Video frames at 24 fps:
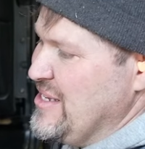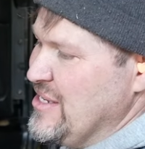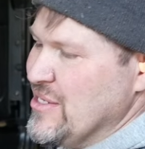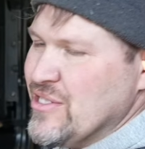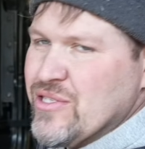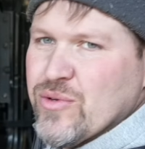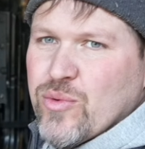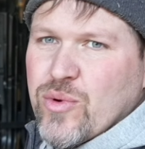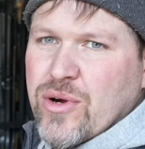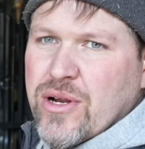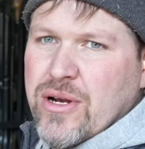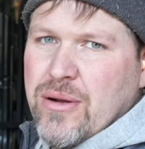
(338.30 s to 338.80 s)

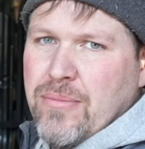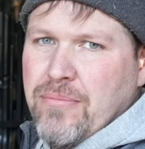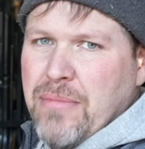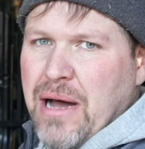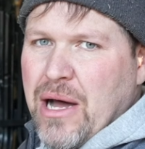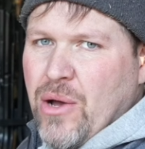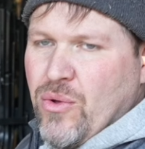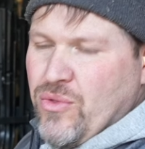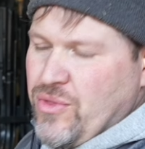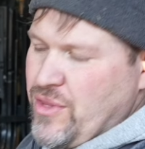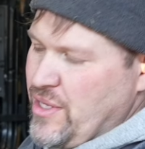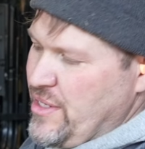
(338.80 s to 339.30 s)
So we're going to
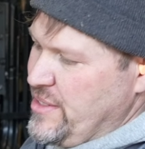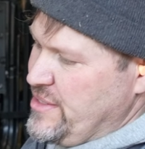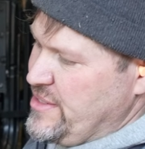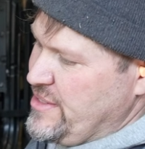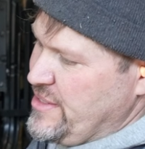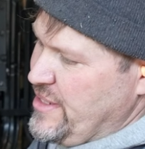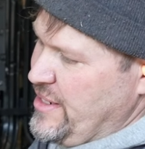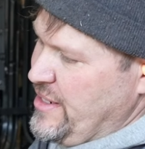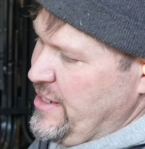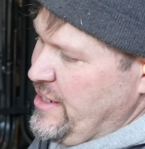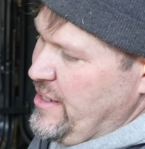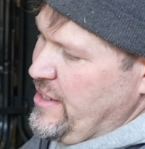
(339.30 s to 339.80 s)
mount this
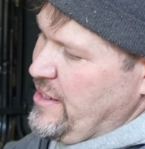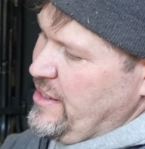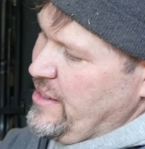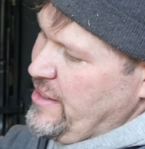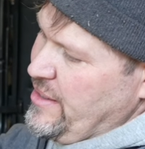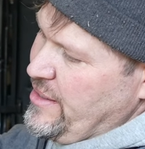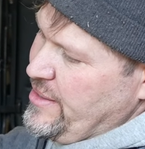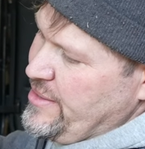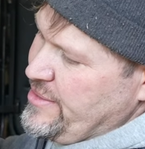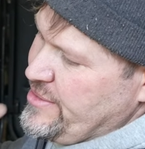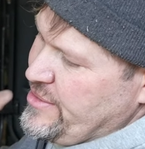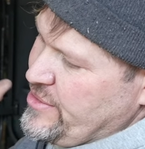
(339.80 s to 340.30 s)
thing,
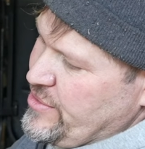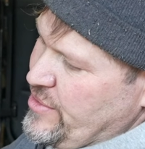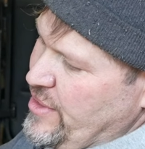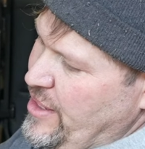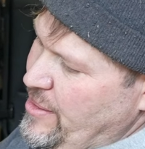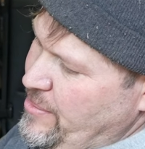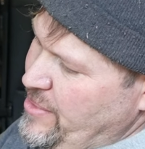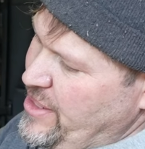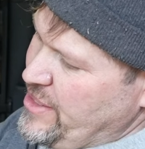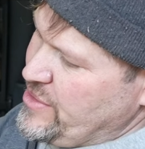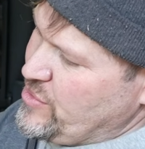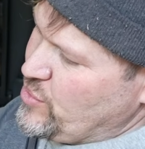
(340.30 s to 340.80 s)
and so
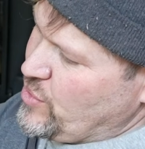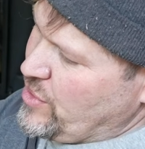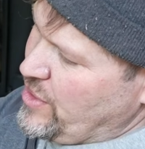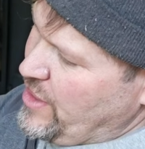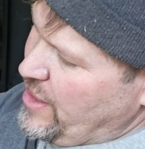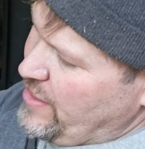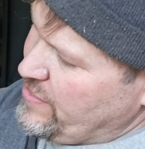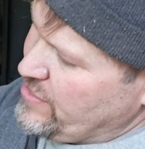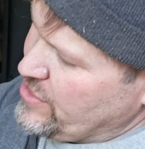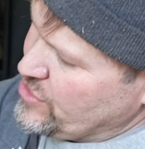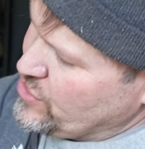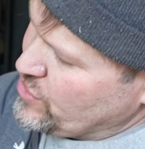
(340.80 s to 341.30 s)
that means we're going to
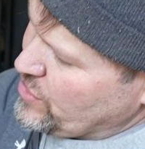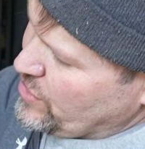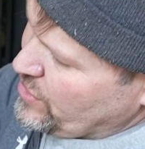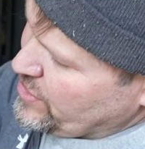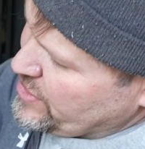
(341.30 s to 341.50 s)
have to drill